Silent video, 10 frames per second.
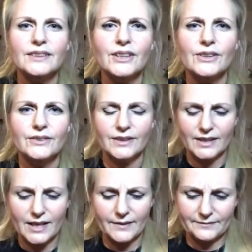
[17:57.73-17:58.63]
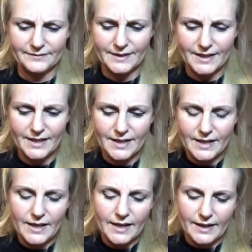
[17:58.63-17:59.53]
No. Yeah.
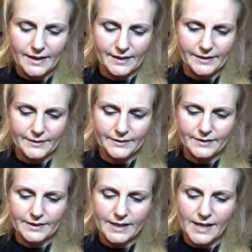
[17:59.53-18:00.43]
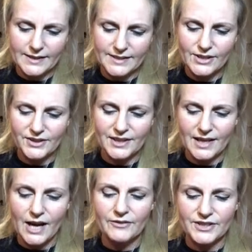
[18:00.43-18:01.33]
It's not the
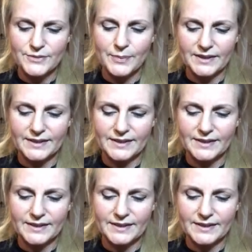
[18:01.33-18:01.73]
Lovers.